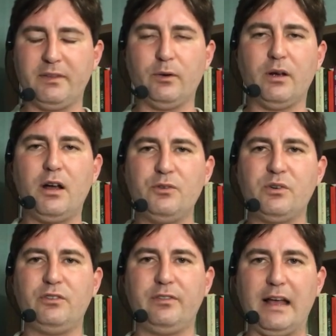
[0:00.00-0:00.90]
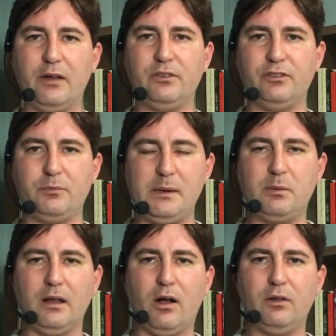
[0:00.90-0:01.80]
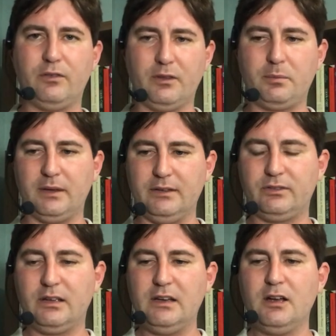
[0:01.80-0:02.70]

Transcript: But there were hundreds of thousands of people all over the place